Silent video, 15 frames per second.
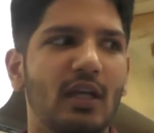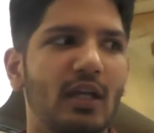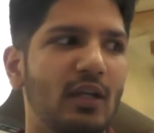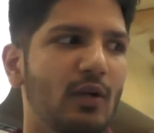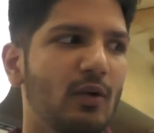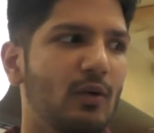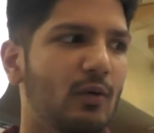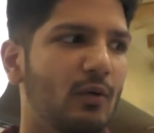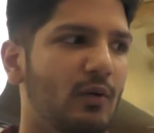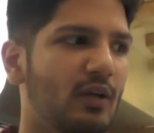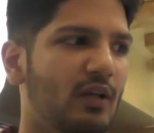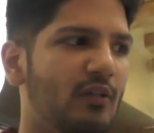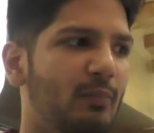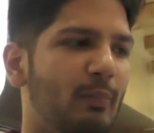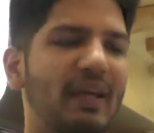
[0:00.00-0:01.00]
Keto
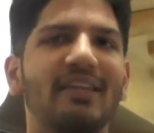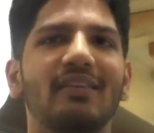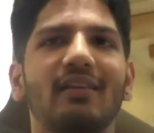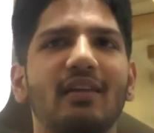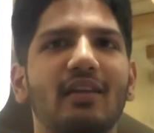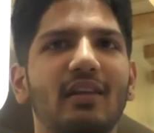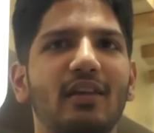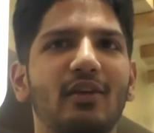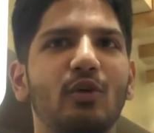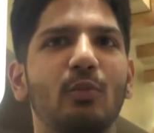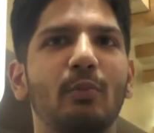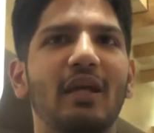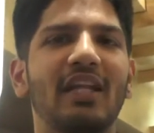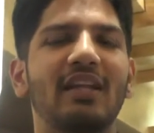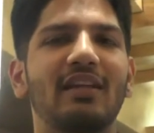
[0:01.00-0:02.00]
is basically
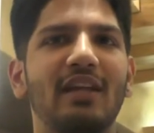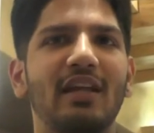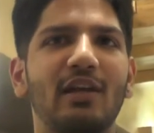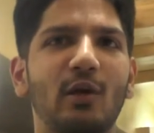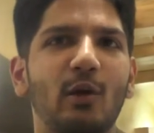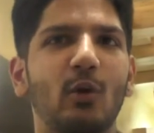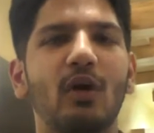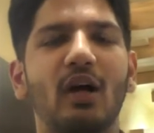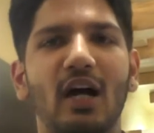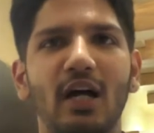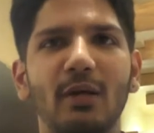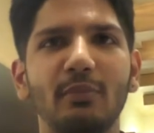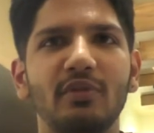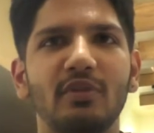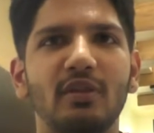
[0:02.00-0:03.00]
you maintain low
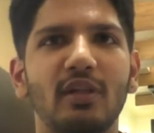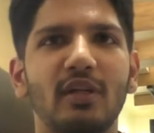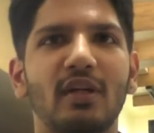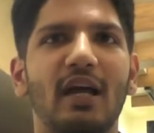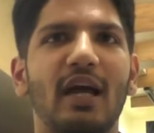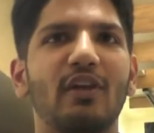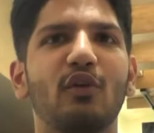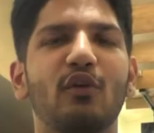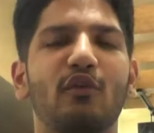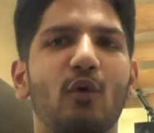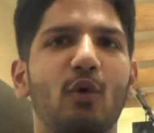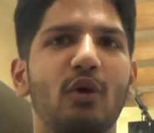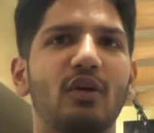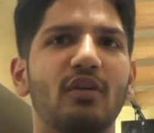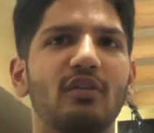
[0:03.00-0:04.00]
carbs and you
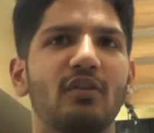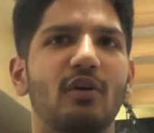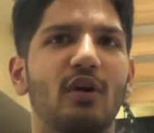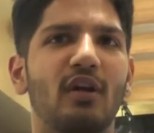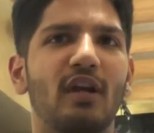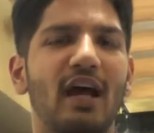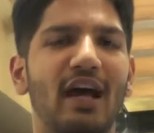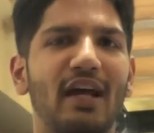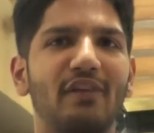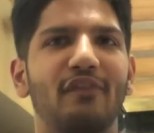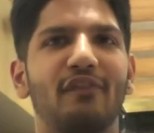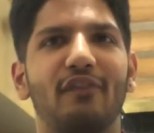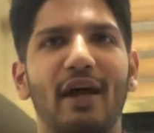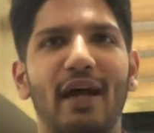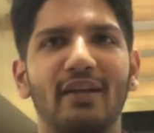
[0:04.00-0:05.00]
focus on high
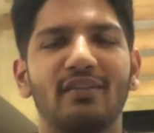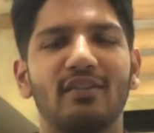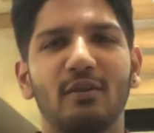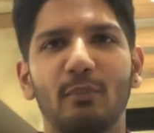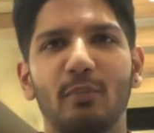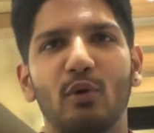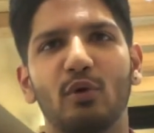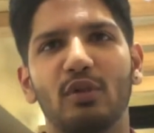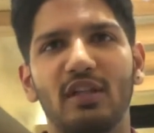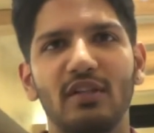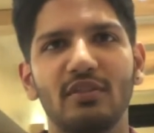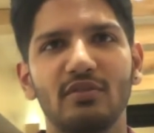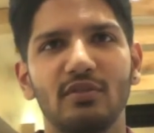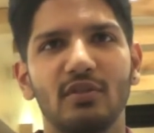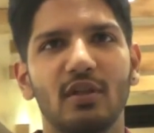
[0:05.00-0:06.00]
fats and
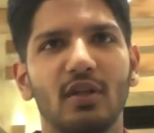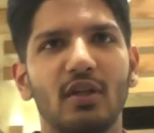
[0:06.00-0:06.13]
proteins.